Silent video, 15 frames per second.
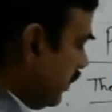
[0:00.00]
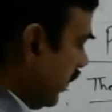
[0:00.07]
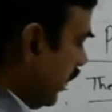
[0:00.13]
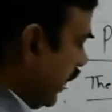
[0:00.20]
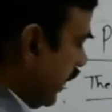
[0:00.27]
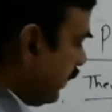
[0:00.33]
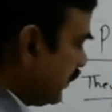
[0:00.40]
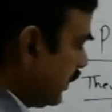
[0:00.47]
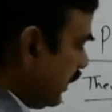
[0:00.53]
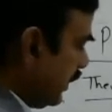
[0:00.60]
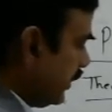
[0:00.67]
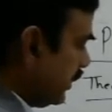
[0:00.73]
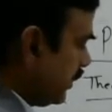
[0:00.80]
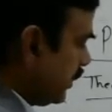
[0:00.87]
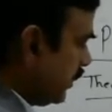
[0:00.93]

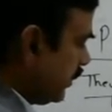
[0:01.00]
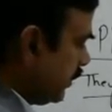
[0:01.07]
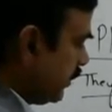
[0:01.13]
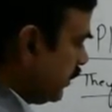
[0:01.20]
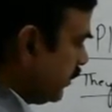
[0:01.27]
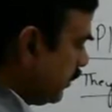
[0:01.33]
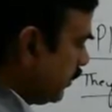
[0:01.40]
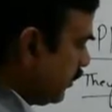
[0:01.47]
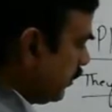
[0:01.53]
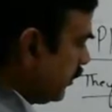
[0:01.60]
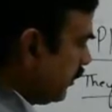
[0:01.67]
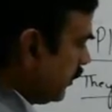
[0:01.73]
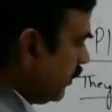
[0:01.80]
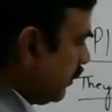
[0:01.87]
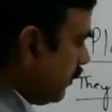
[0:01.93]
Absent.
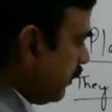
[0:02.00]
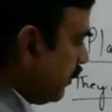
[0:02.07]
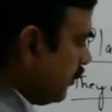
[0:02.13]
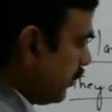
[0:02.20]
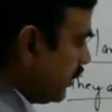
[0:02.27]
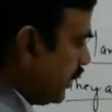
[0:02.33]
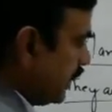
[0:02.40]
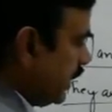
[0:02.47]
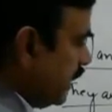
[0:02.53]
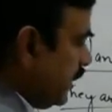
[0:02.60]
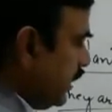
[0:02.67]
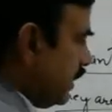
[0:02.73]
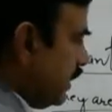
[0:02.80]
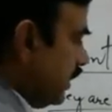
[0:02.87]
You can write